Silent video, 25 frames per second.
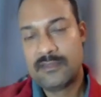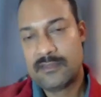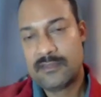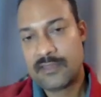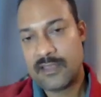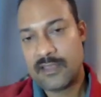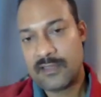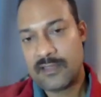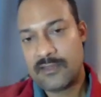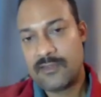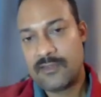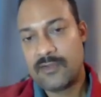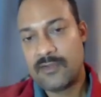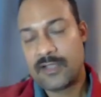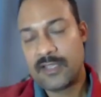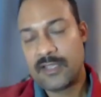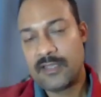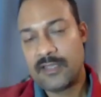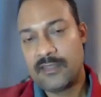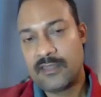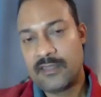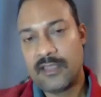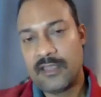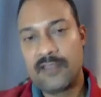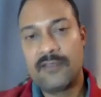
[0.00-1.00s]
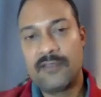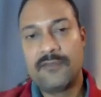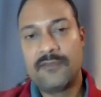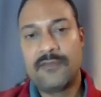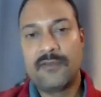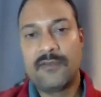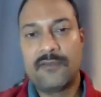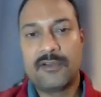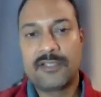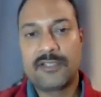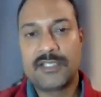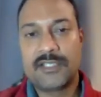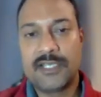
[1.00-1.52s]
Thank you again. Thank you
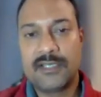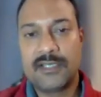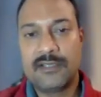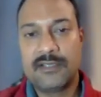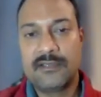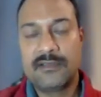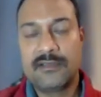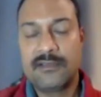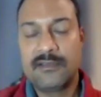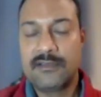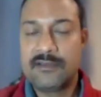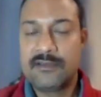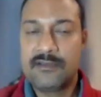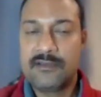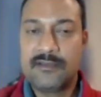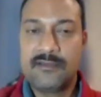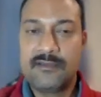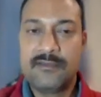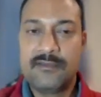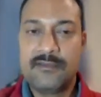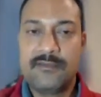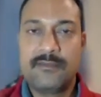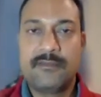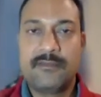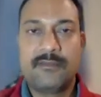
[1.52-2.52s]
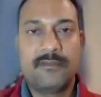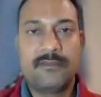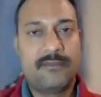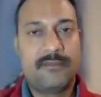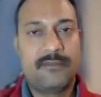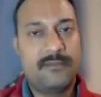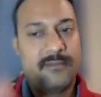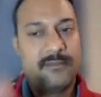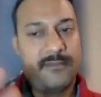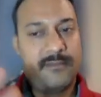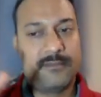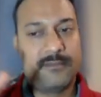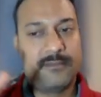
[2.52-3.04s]
for watching.
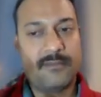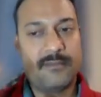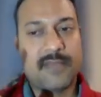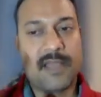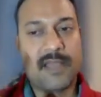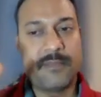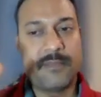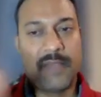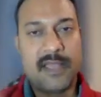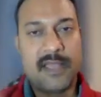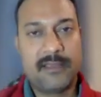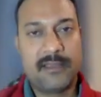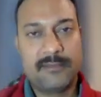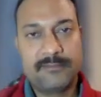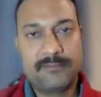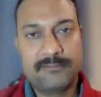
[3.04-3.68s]
Bye bye.